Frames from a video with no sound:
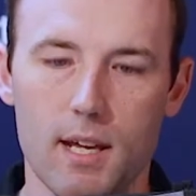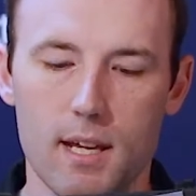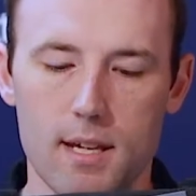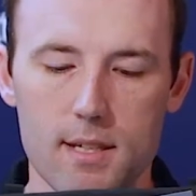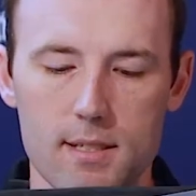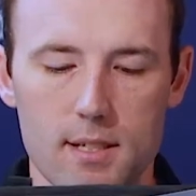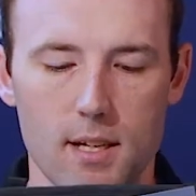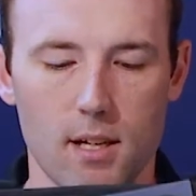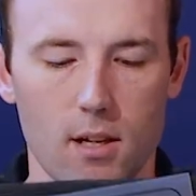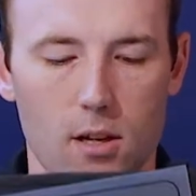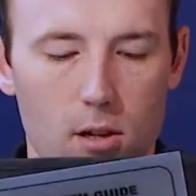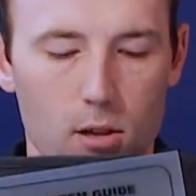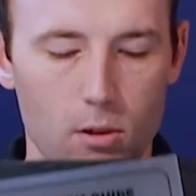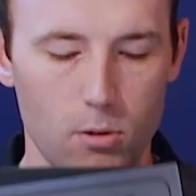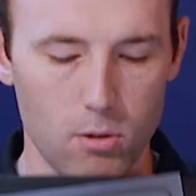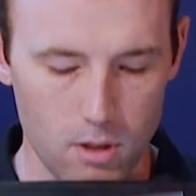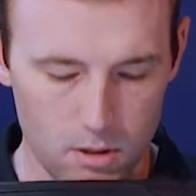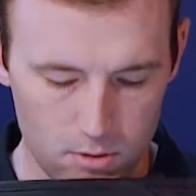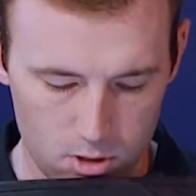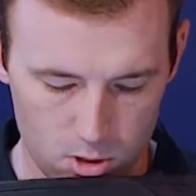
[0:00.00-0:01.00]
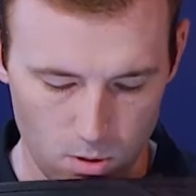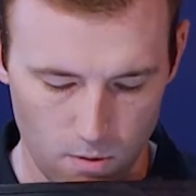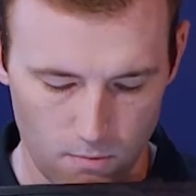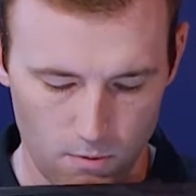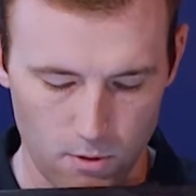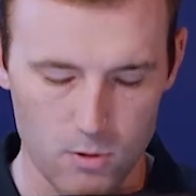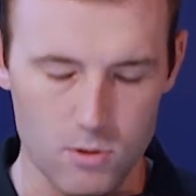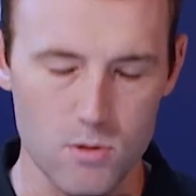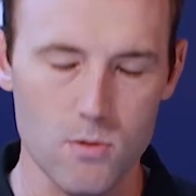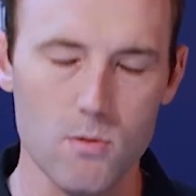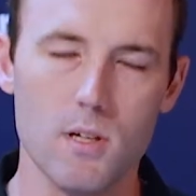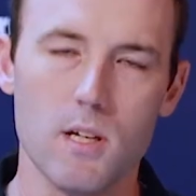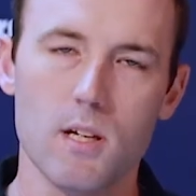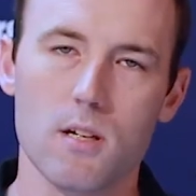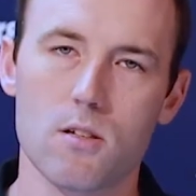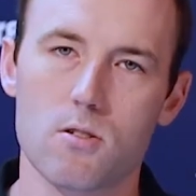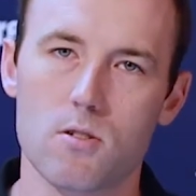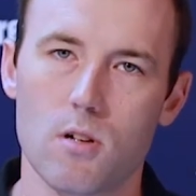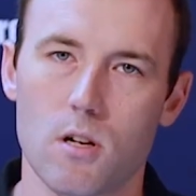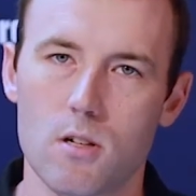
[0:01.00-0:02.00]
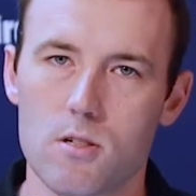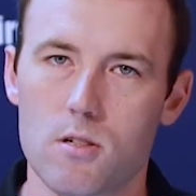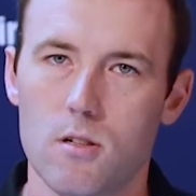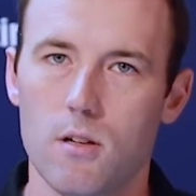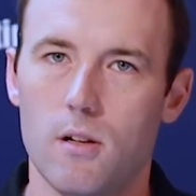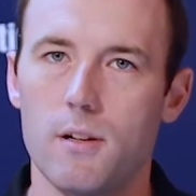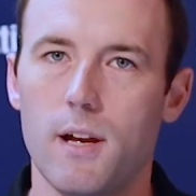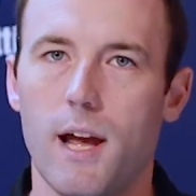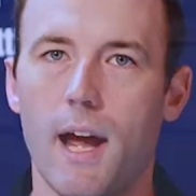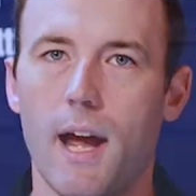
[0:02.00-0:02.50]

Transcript: is included. So if you do need instruction on